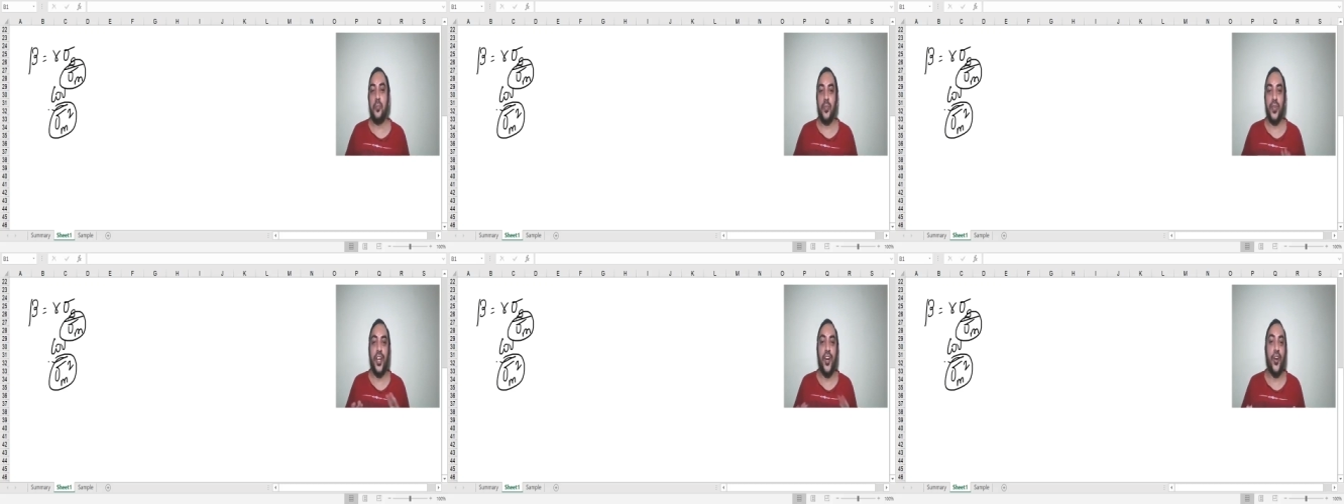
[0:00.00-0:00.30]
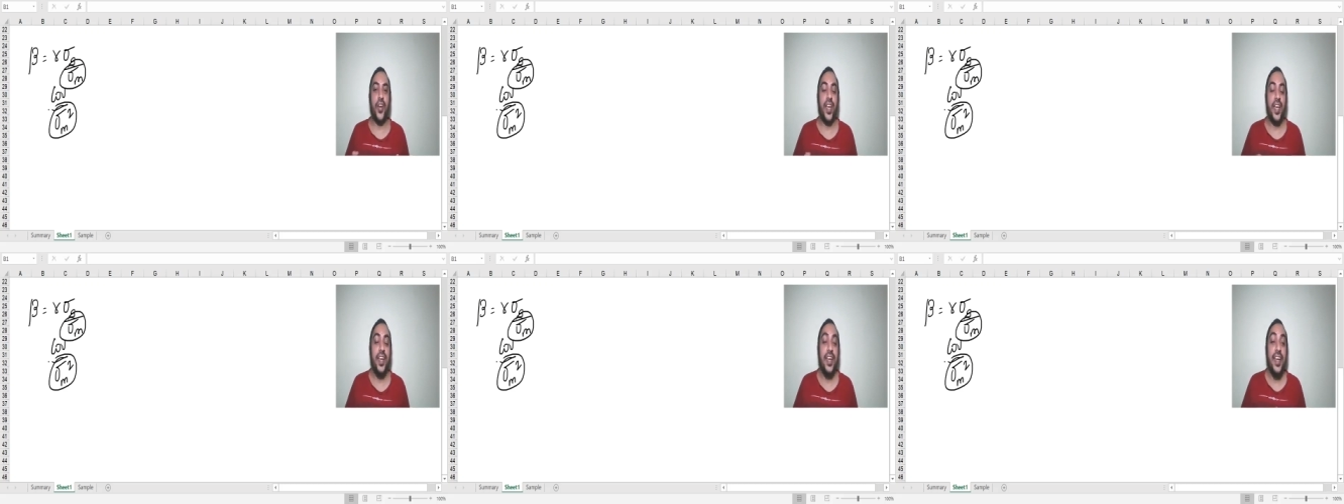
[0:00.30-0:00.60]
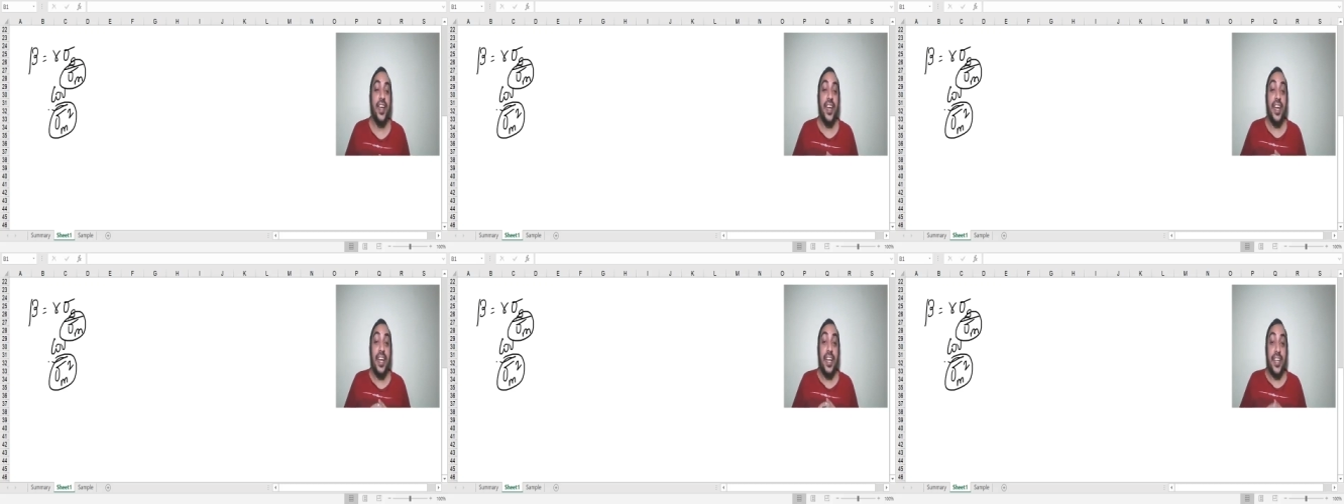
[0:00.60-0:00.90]
Okay.
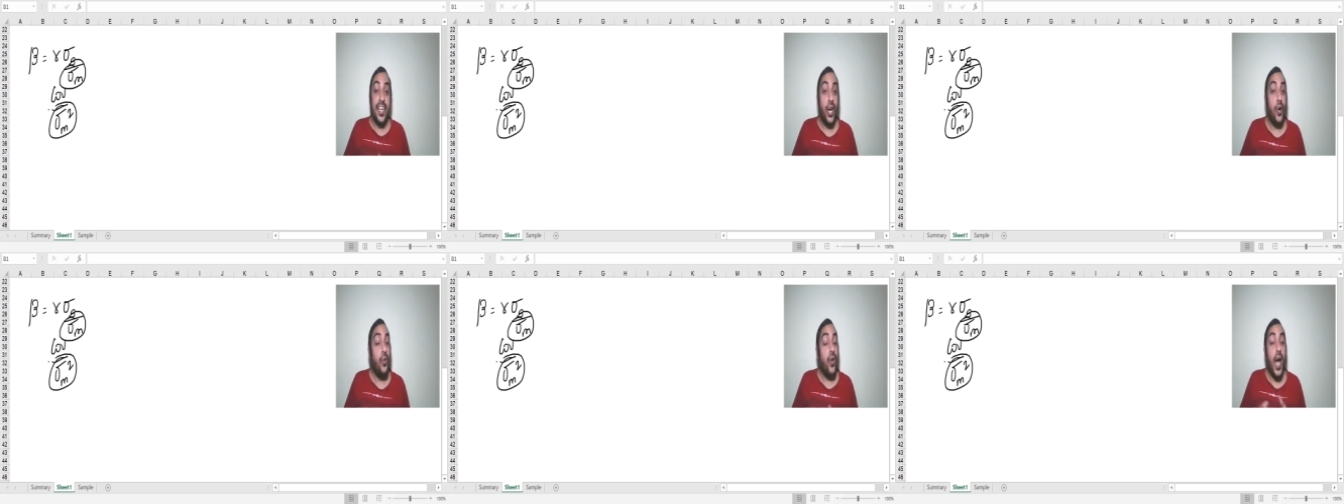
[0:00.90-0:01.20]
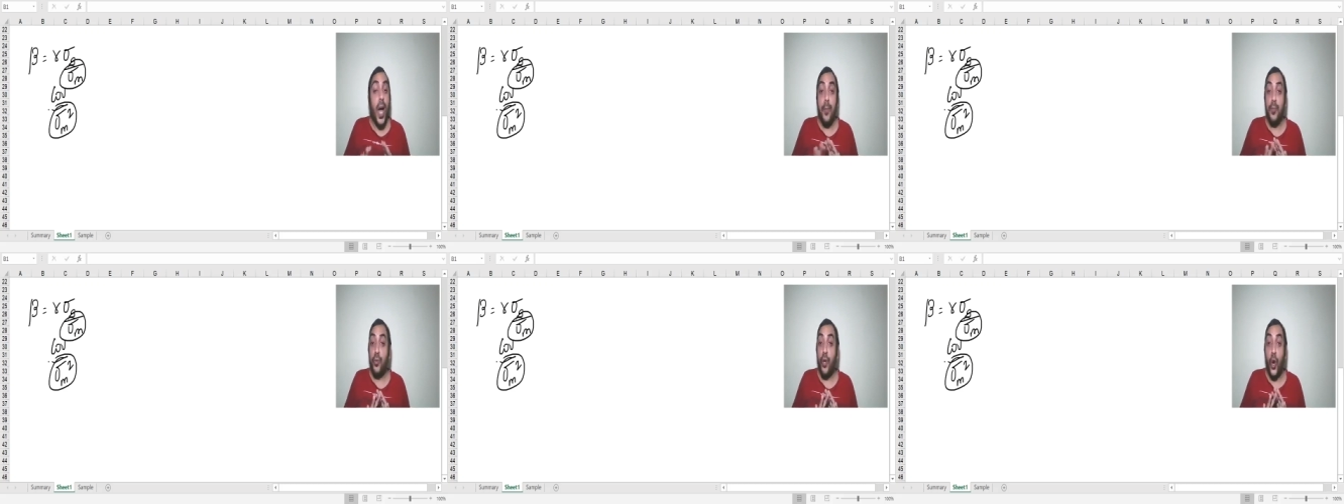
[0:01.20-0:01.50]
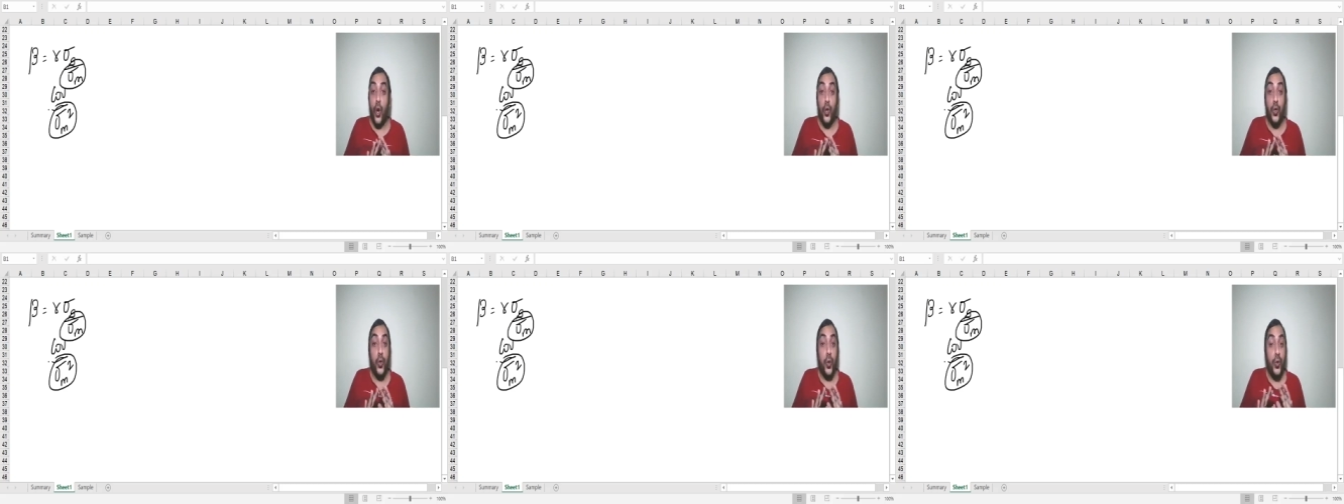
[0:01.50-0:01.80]
Now I'm
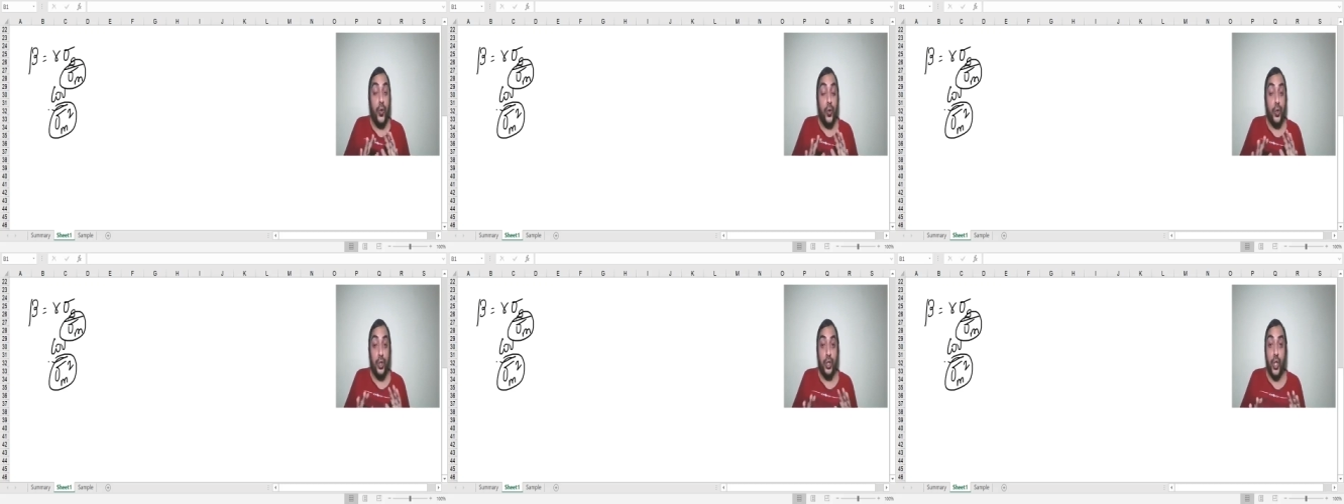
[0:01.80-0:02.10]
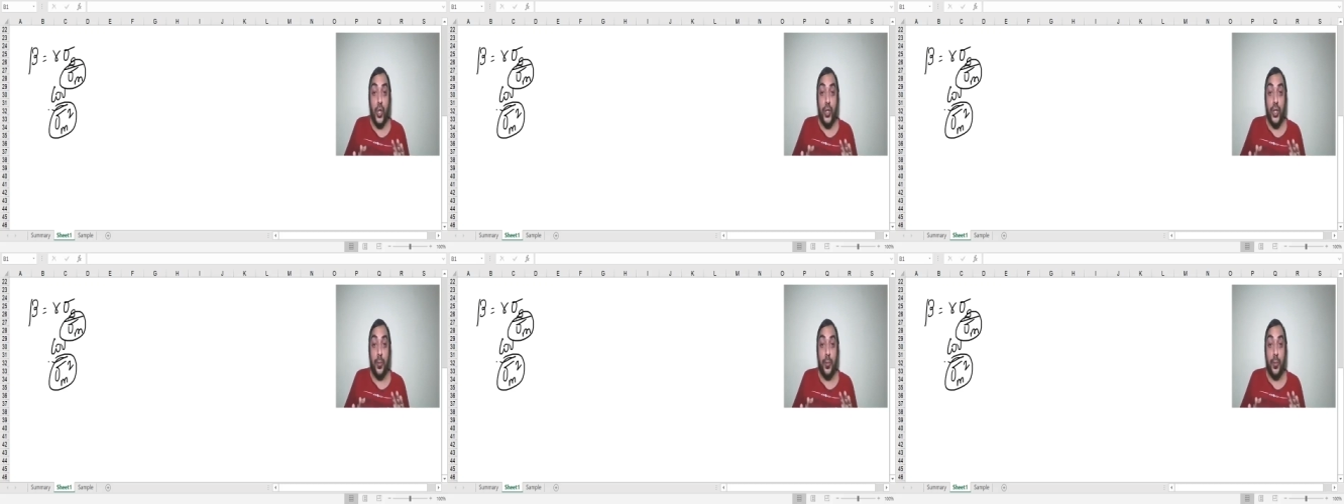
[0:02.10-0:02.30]
not going to solve